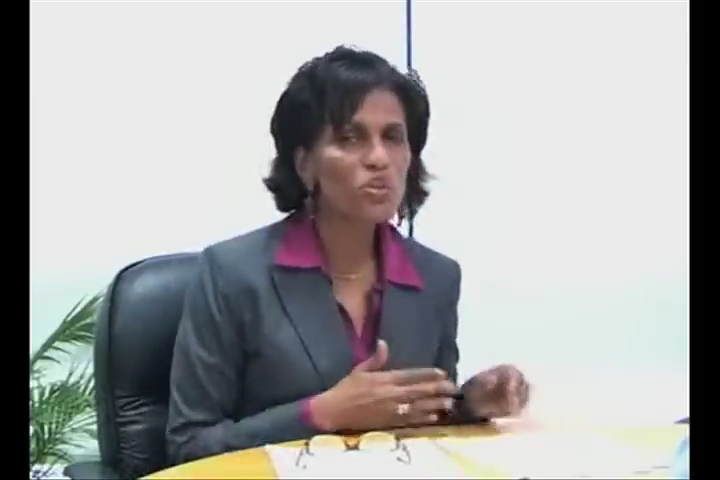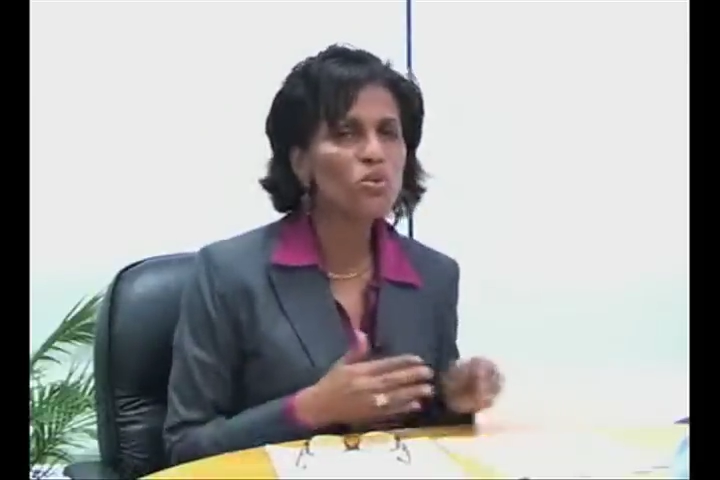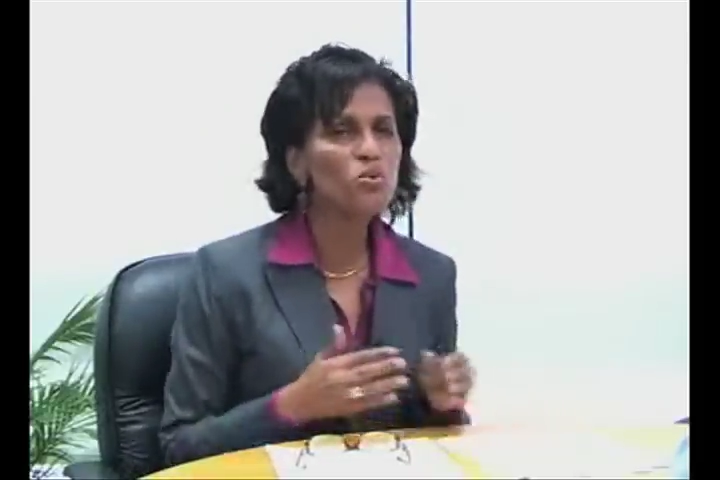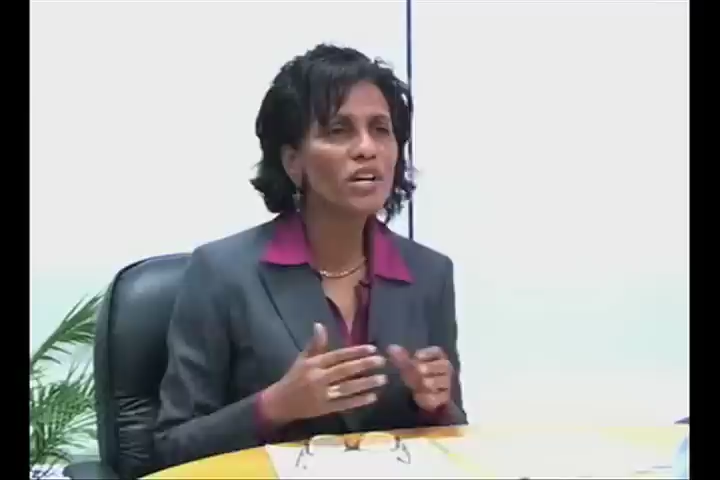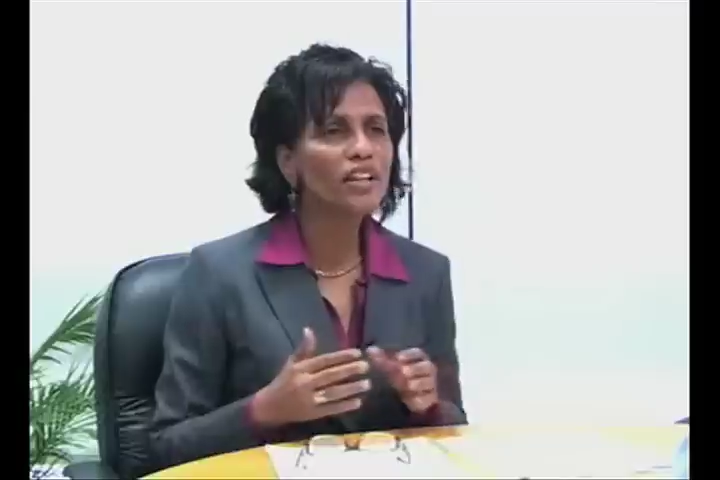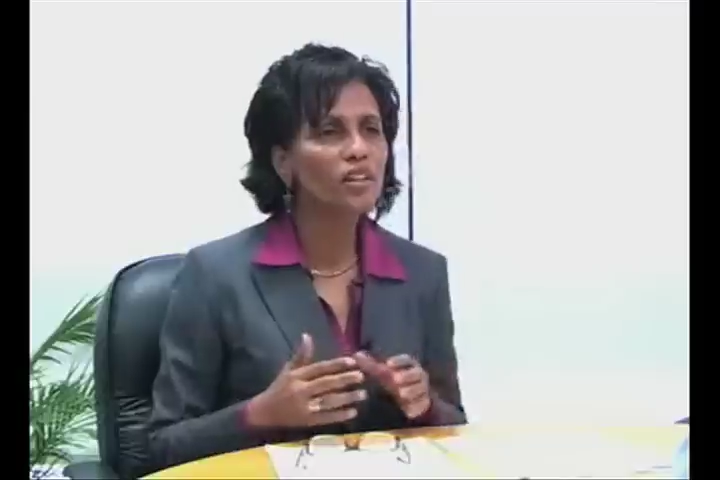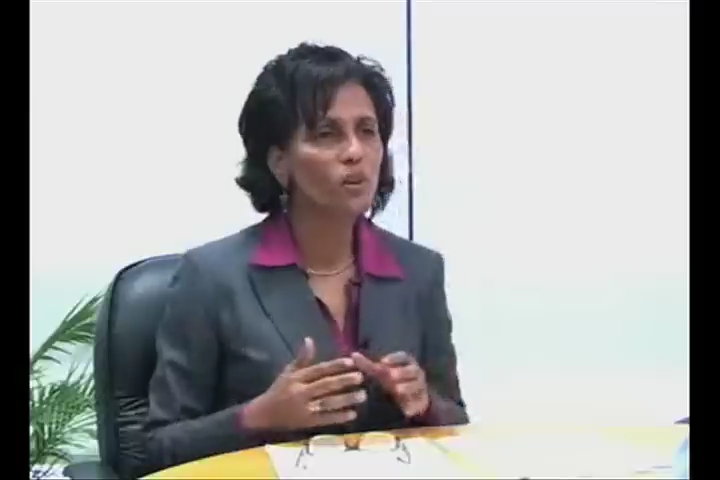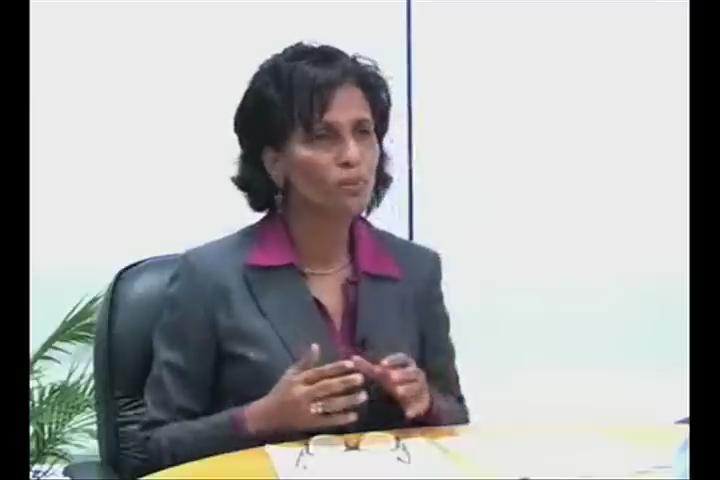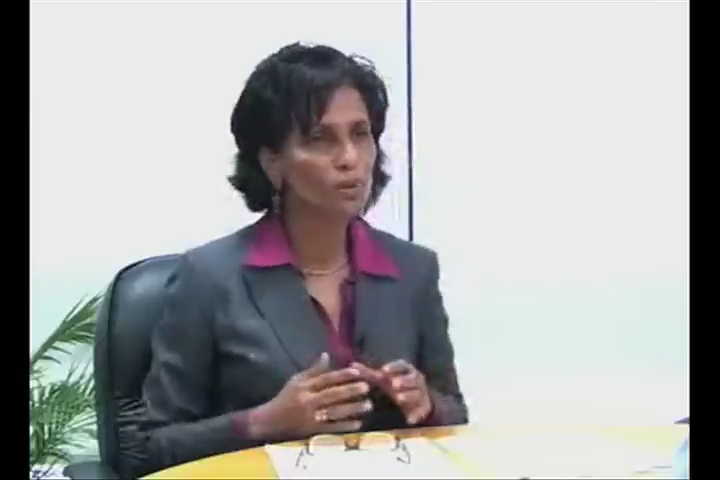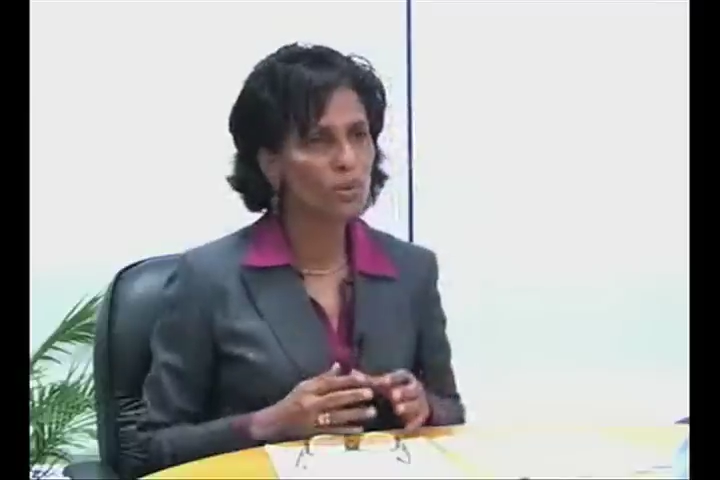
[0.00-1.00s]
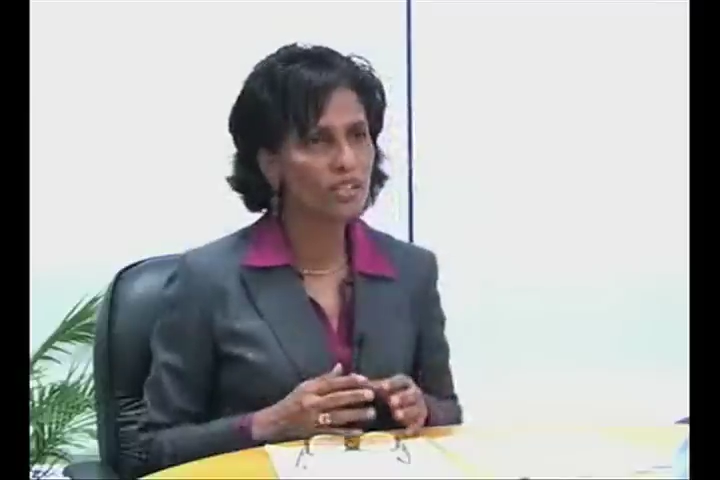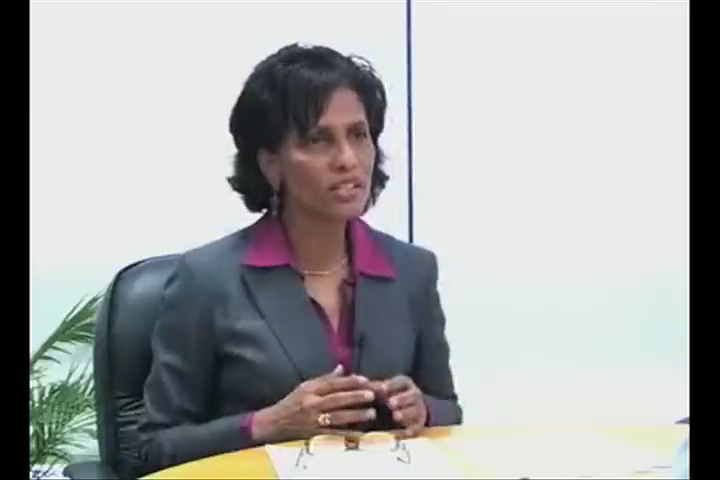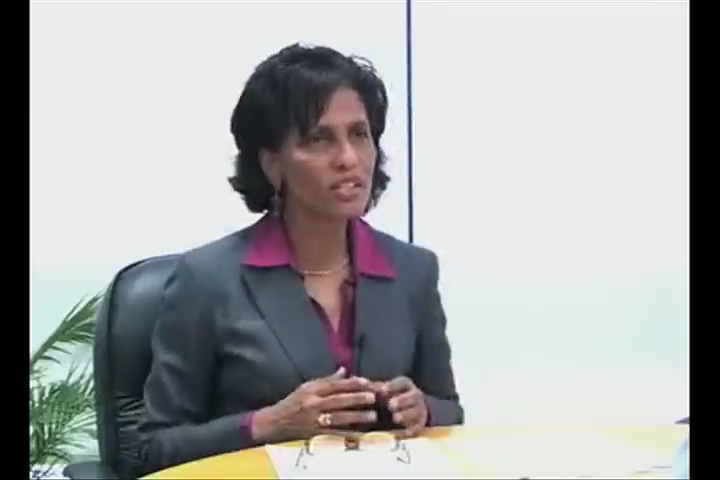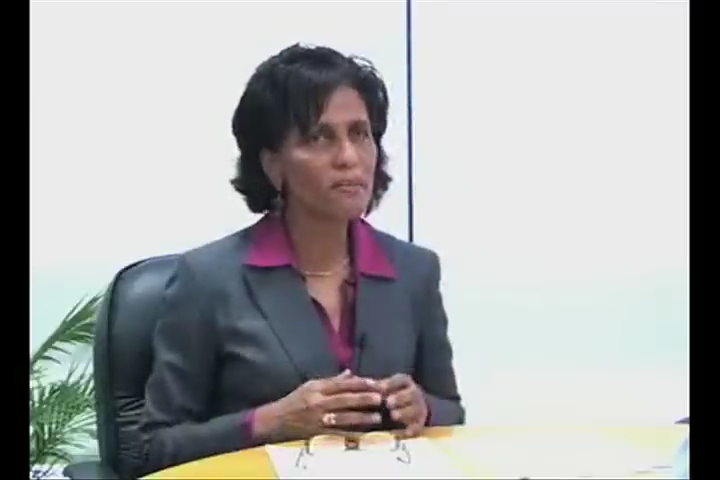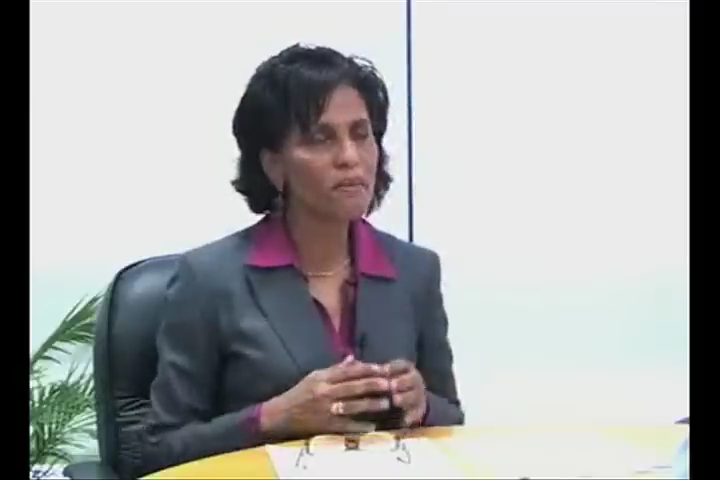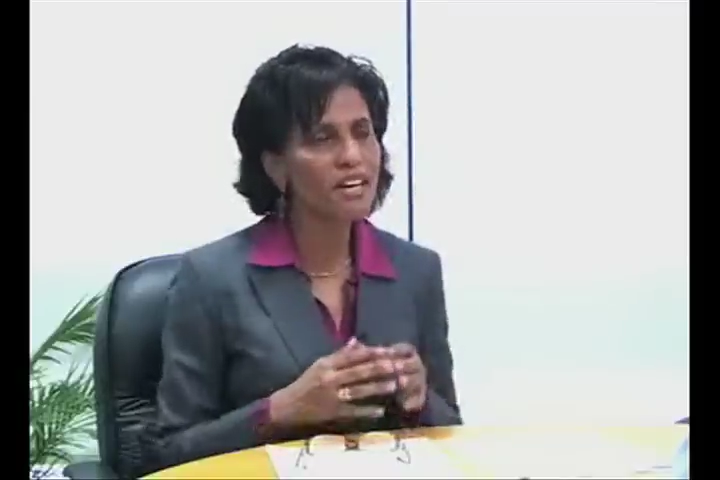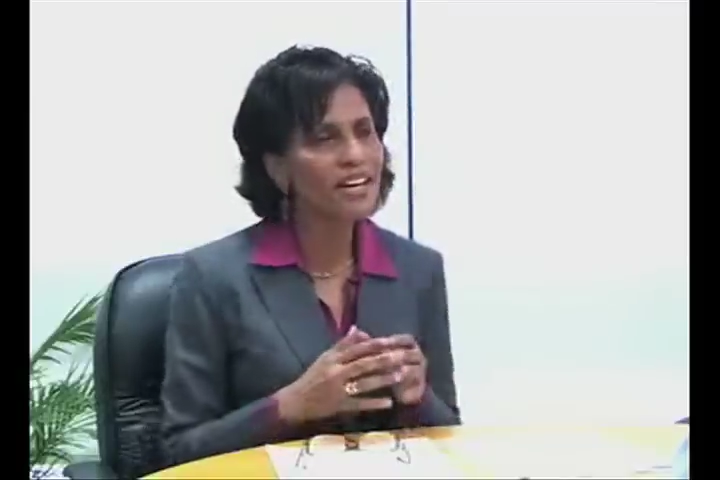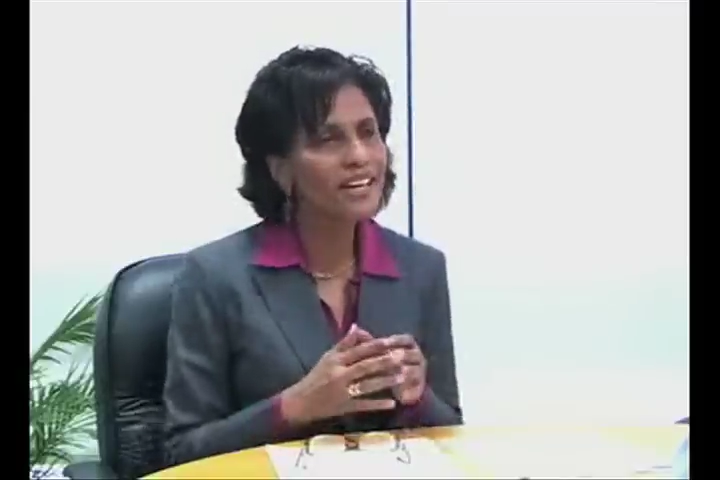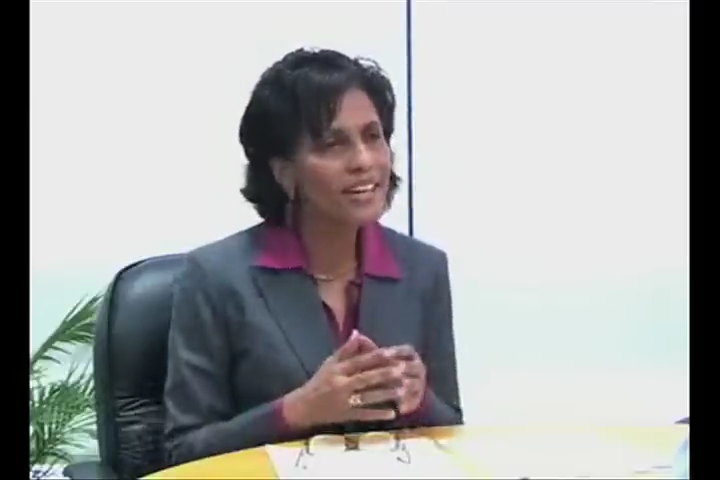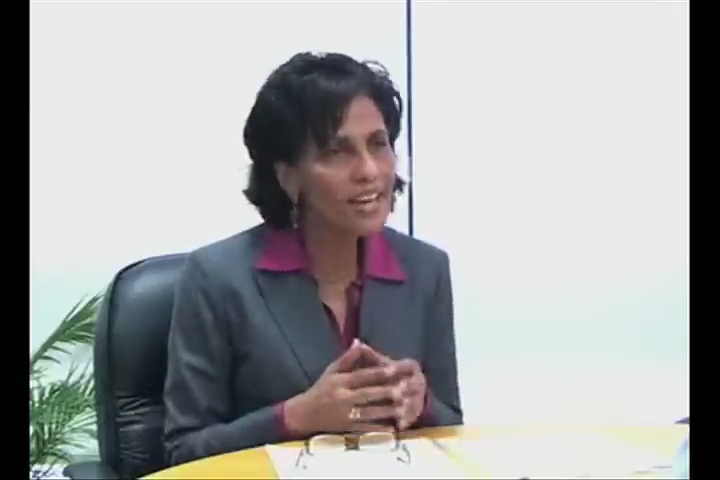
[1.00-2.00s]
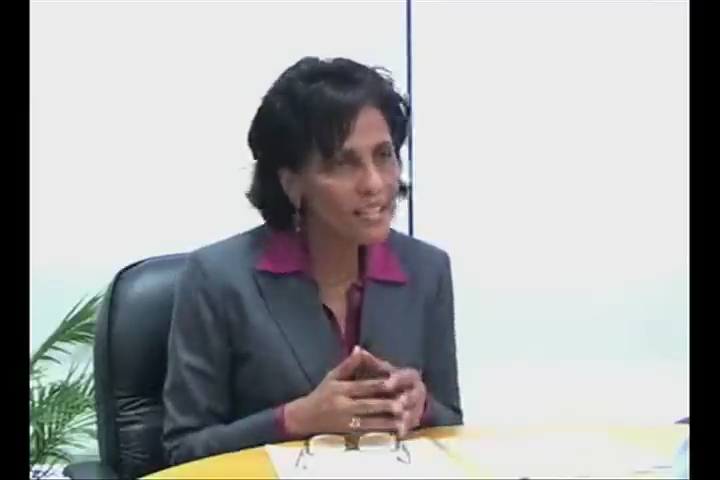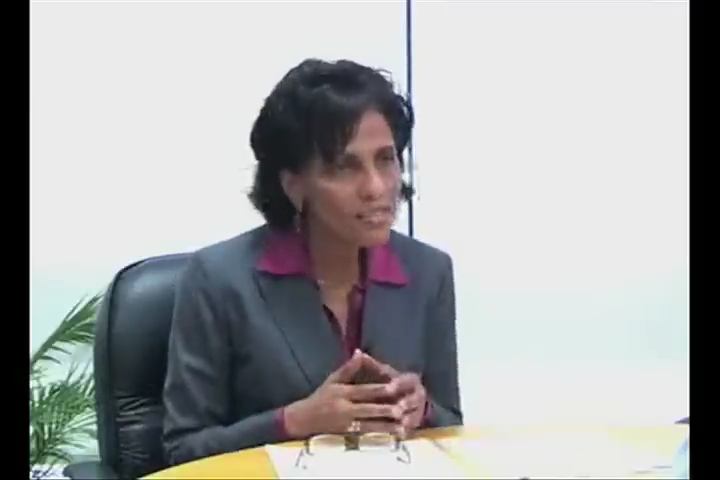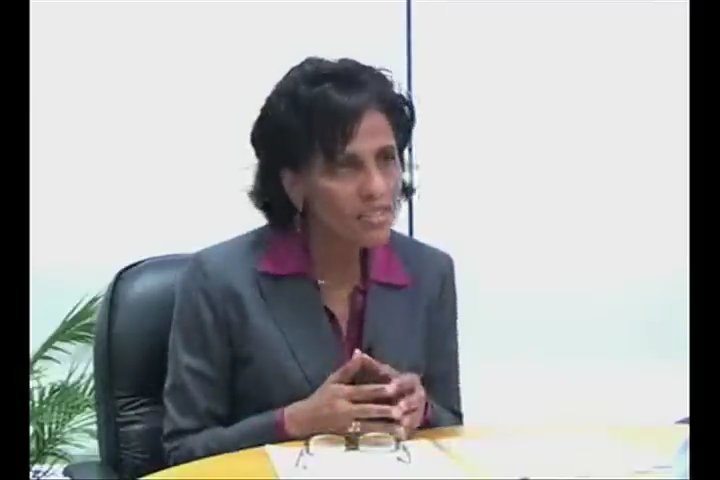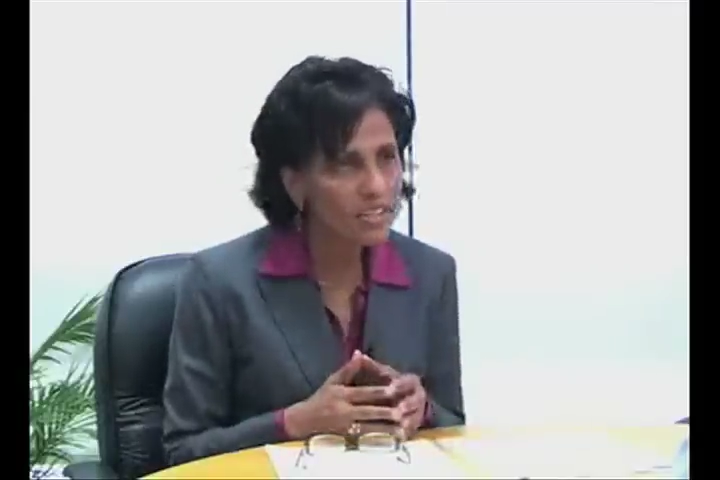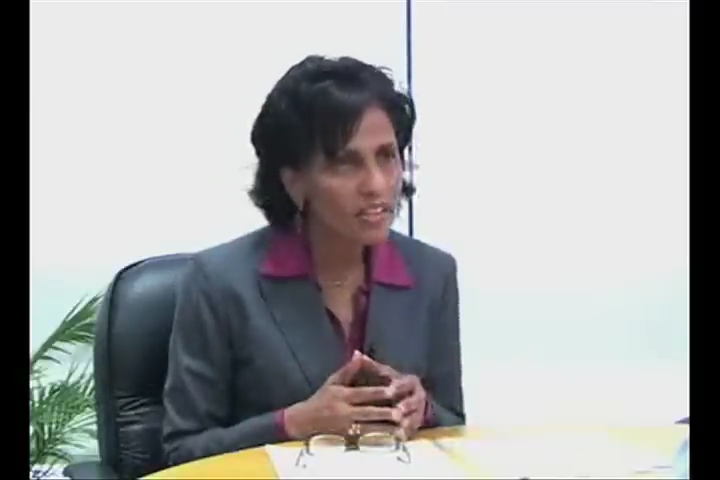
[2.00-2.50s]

you get an opportunity to make a case